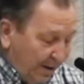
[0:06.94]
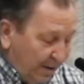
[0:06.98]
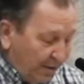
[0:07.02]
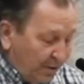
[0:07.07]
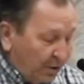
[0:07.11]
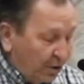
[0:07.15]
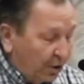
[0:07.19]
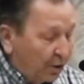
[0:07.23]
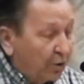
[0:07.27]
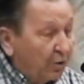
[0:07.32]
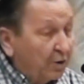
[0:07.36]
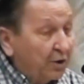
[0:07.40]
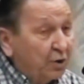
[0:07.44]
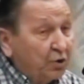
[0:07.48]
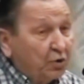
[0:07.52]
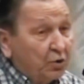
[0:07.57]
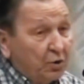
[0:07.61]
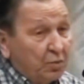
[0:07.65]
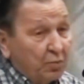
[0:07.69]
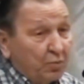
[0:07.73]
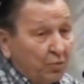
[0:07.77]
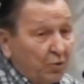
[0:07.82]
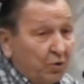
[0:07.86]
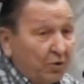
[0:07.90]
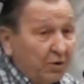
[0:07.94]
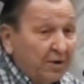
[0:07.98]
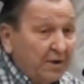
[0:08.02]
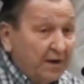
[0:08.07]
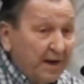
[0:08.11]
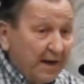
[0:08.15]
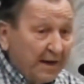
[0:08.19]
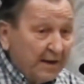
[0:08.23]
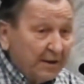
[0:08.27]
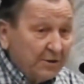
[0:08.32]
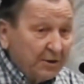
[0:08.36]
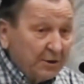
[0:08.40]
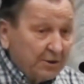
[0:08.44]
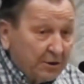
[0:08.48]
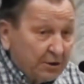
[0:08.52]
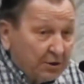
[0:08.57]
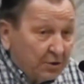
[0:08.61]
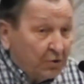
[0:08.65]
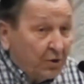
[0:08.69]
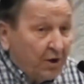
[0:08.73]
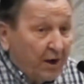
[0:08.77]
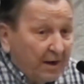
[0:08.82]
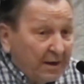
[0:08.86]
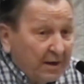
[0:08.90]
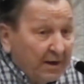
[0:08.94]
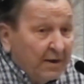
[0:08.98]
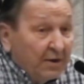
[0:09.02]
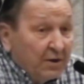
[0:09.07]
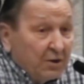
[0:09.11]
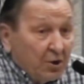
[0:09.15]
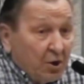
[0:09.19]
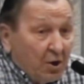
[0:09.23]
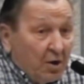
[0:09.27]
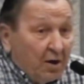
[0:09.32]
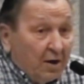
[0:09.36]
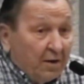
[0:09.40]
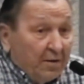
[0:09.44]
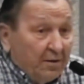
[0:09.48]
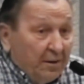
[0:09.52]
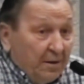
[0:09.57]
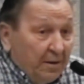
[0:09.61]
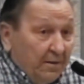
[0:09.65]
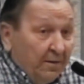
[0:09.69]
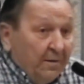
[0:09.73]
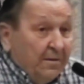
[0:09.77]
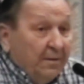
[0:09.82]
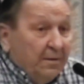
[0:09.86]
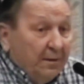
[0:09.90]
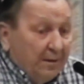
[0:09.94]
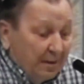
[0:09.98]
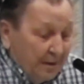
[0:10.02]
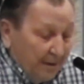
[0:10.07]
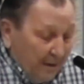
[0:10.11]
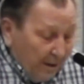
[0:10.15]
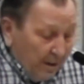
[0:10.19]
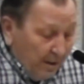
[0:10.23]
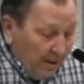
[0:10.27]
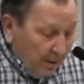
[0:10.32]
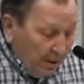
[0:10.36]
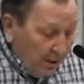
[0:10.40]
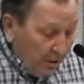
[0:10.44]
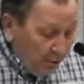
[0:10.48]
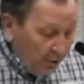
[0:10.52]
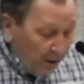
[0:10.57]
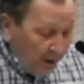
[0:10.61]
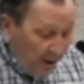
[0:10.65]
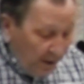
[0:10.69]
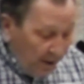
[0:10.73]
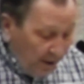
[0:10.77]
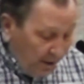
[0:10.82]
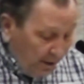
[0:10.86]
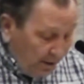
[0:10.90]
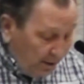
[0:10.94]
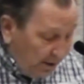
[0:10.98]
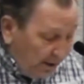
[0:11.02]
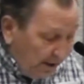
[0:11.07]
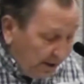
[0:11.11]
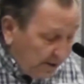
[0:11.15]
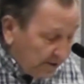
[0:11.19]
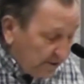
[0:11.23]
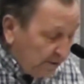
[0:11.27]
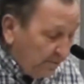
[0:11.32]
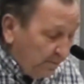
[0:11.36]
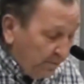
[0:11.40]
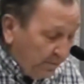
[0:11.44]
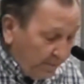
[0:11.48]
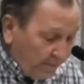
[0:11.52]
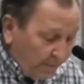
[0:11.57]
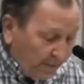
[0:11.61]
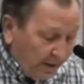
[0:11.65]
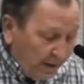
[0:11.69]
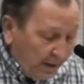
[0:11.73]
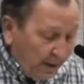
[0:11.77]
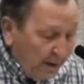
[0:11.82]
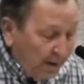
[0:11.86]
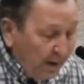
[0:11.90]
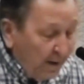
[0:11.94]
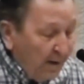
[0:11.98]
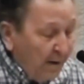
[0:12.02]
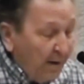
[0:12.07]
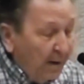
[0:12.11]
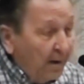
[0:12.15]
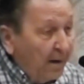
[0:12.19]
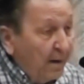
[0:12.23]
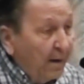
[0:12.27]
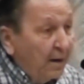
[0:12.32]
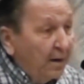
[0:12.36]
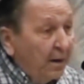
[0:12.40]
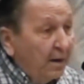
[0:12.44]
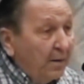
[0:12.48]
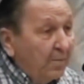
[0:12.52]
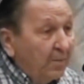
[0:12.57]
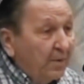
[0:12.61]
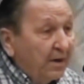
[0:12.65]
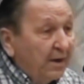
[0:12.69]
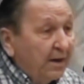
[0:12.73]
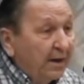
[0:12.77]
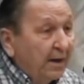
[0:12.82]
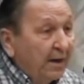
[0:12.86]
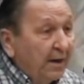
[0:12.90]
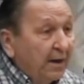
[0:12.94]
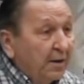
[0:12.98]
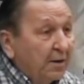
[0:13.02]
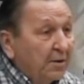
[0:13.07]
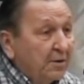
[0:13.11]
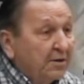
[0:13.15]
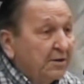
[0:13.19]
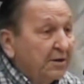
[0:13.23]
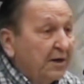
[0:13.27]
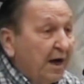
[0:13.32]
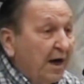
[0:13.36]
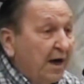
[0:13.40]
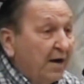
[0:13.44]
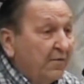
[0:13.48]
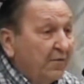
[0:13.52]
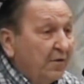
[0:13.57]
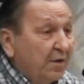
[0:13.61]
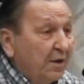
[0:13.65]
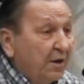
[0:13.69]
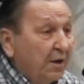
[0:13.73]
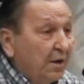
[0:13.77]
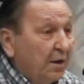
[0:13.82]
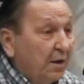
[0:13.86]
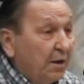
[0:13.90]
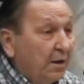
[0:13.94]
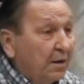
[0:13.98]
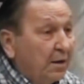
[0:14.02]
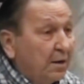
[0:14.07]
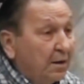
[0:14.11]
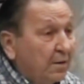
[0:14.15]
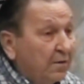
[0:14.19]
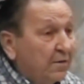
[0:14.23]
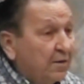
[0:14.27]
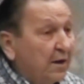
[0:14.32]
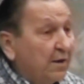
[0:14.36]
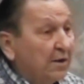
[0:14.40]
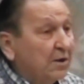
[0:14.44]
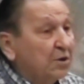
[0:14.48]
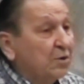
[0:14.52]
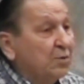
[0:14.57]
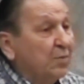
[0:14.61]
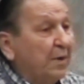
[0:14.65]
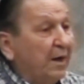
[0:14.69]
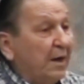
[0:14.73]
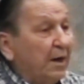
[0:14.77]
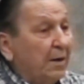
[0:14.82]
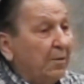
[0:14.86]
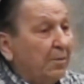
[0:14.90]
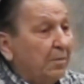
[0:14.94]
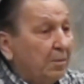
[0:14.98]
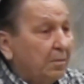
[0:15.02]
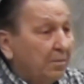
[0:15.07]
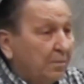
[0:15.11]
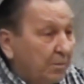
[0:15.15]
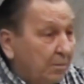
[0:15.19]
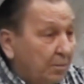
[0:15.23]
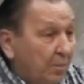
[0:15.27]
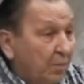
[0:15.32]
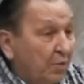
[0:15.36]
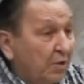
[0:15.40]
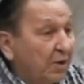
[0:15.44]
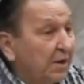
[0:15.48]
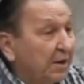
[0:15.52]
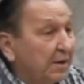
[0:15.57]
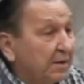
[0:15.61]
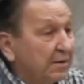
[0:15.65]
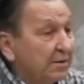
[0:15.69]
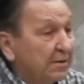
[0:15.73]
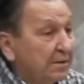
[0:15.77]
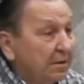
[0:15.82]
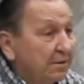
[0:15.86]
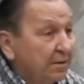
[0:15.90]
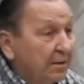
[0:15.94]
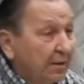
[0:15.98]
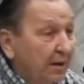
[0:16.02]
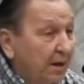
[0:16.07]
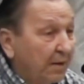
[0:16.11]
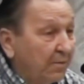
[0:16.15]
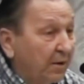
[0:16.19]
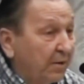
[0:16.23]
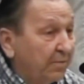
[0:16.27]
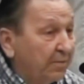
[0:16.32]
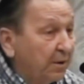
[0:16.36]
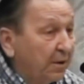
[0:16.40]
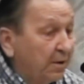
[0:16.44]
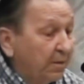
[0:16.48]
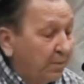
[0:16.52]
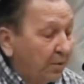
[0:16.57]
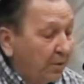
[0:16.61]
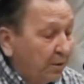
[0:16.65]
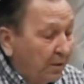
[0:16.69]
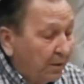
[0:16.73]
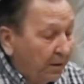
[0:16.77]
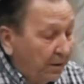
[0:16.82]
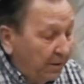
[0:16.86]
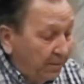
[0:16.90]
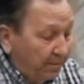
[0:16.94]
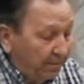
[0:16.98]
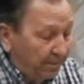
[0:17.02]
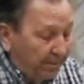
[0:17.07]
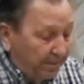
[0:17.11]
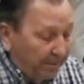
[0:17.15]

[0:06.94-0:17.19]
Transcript: No, it took more than that just to try to get to talk to you. Okay, next. Anybody else have anything to speak? Please, come up to the podium.